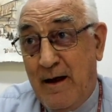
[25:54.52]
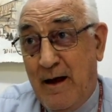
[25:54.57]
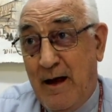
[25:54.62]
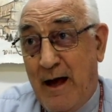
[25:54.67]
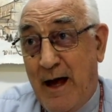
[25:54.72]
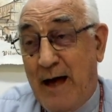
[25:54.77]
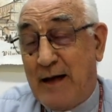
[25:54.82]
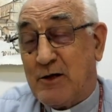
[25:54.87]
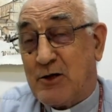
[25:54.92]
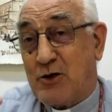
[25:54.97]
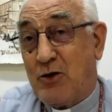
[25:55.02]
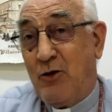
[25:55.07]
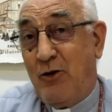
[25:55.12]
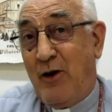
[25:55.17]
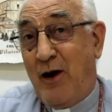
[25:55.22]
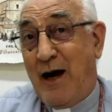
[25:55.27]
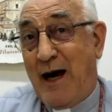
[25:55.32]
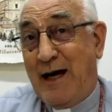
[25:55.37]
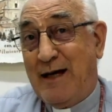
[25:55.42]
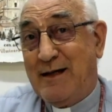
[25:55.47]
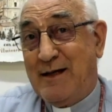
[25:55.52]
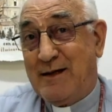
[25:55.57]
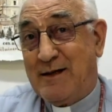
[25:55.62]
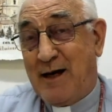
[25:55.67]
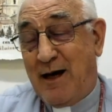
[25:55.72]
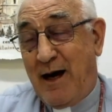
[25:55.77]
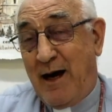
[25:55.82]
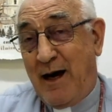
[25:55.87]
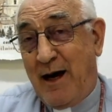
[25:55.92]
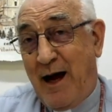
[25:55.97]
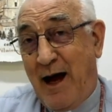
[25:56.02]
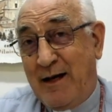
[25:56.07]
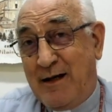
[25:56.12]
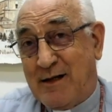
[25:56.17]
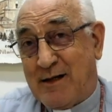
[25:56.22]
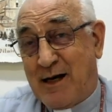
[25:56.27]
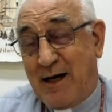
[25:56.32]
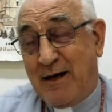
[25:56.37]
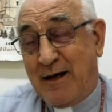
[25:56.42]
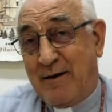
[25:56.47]
And so I
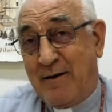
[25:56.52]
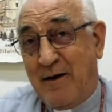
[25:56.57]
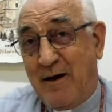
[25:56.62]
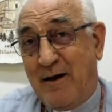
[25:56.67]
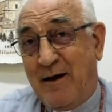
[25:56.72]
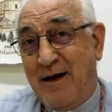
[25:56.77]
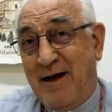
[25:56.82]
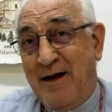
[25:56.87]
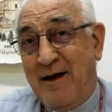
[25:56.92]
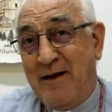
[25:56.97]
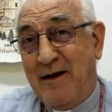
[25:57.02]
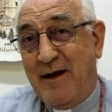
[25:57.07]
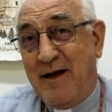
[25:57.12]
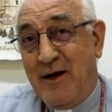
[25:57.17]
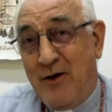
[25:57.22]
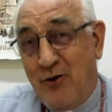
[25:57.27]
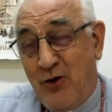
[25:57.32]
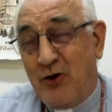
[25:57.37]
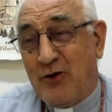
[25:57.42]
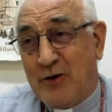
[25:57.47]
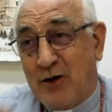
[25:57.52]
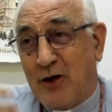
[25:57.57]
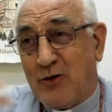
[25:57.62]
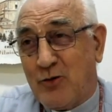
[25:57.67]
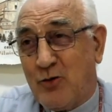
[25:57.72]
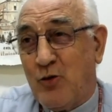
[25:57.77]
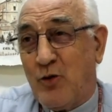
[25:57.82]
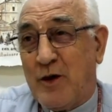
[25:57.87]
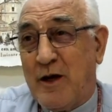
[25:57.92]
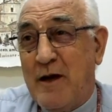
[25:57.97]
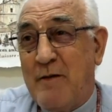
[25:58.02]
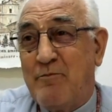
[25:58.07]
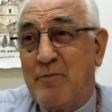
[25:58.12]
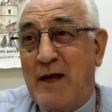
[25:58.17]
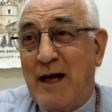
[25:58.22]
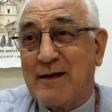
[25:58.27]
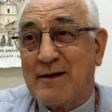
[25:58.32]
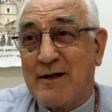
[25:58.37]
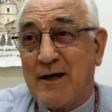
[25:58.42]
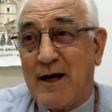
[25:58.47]
said, in order to keep
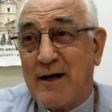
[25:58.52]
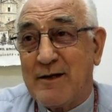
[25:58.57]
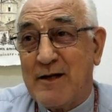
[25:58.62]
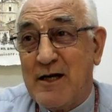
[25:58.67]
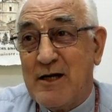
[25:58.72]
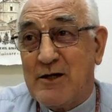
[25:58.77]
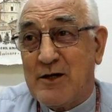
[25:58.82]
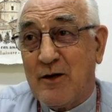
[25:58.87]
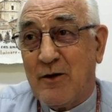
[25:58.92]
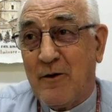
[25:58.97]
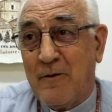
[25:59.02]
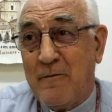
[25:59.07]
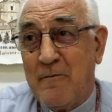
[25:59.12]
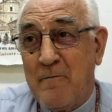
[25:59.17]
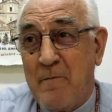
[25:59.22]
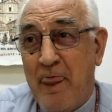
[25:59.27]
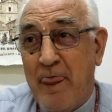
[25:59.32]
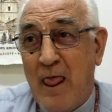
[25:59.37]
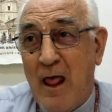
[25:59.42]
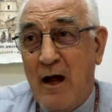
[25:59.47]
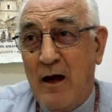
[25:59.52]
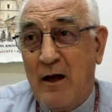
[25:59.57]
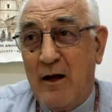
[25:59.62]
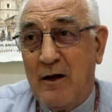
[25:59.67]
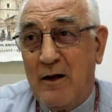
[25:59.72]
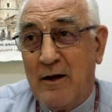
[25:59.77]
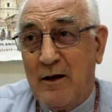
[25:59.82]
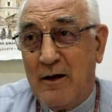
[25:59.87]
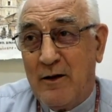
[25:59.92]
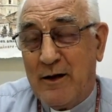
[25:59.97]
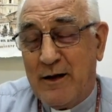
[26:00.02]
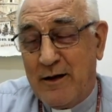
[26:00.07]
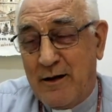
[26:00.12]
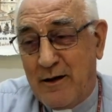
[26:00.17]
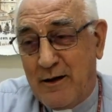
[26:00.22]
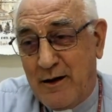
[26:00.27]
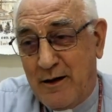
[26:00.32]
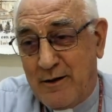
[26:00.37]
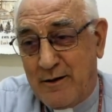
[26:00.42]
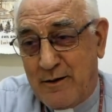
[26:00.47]
that tradition,
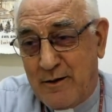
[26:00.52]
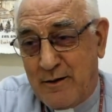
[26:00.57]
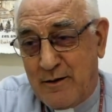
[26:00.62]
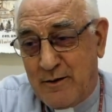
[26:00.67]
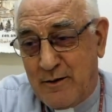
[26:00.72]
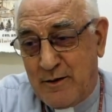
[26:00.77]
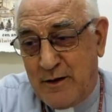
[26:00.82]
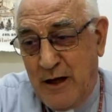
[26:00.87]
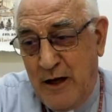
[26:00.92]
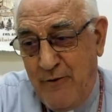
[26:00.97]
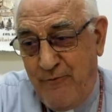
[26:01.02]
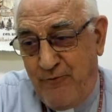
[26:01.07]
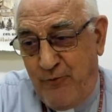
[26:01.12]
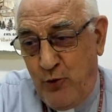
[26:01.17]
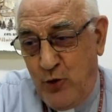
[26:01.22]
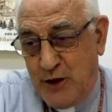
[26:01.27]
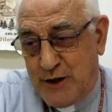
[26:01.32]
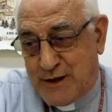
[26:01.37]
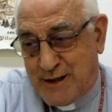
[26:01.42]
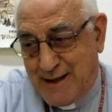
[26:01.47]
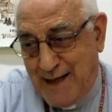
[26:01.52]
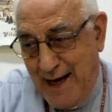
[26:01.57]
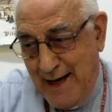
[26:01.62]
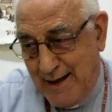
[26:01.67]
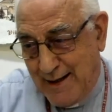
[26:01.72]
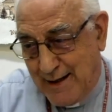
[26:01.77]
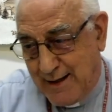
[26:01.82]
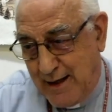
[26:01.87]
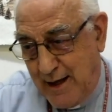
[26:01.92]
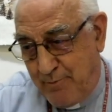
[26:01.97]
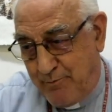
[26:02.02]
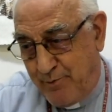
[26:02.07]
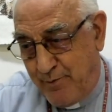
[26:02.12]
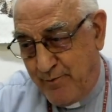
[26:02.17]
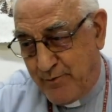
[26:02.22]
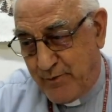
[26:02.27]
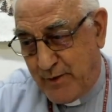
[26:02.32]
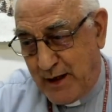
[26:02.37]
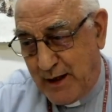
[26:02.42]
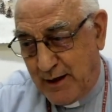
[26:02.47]
if we sell
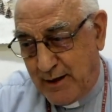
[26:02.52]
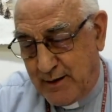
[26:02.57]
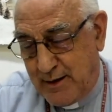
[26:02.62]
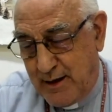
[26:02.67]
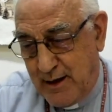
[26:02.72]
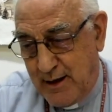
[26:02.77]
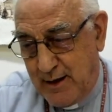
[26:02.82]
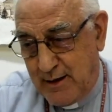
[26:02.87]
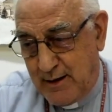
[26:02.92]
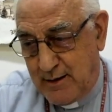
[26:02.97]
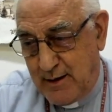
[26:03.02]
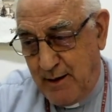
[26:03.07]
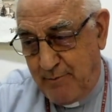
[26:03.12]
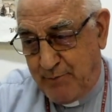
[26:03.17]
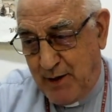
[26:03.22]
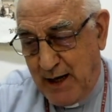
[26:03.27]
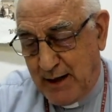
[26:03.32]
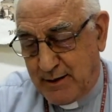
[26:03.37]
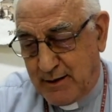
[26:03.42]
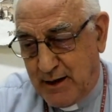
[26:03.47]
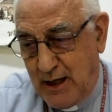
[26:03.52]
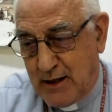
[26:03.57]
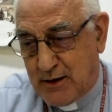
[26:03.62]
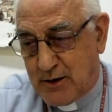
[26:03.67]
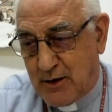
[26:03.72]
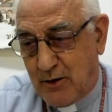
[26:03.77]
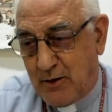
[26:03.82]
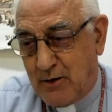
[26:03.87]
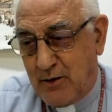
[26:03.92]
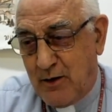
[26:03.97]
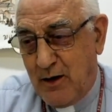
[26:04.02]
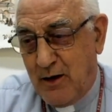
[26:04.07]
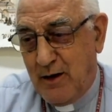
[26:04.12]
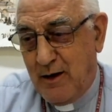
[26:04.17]
the plantation,